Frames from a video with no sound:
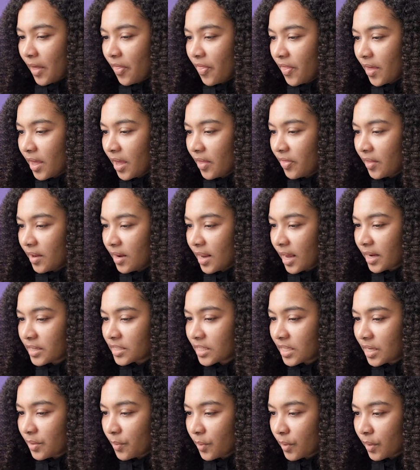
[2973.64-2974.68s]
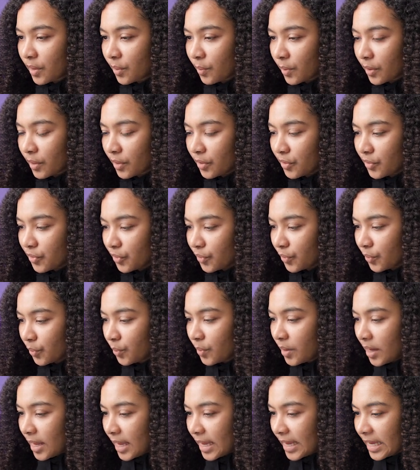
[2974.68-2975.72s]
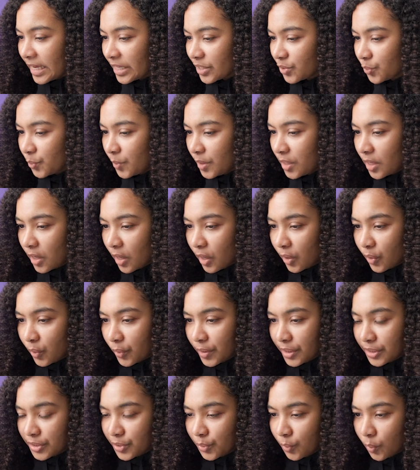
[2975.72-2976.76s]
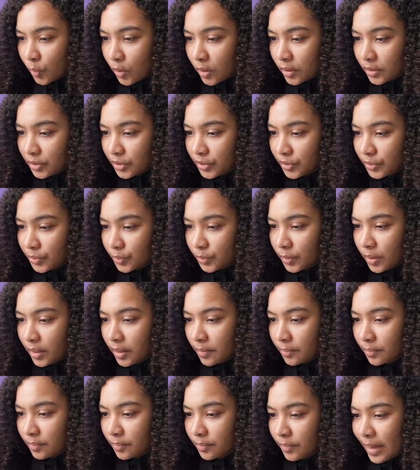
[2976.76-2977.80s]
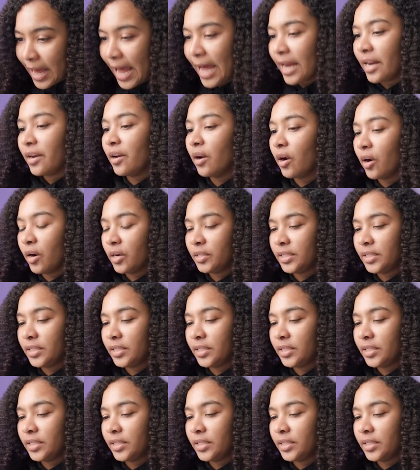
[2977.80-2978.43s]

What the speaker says: And then the next thing we're going to want to do is we are going to want to add in our